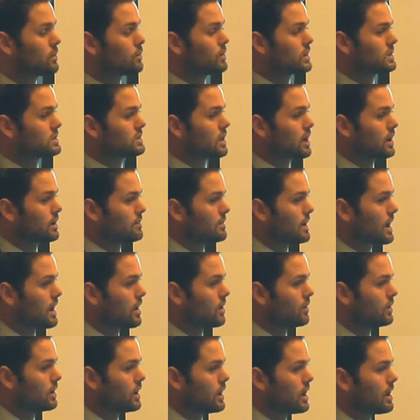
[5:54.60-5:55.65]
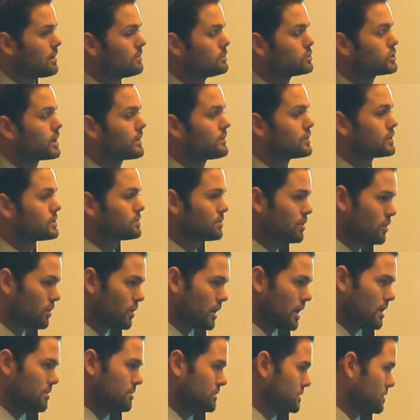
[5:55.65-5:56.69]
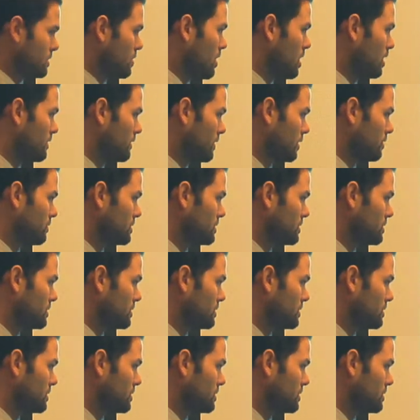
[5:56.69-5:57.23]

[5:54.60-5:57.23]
I want to talk about Trevor's program, so all of our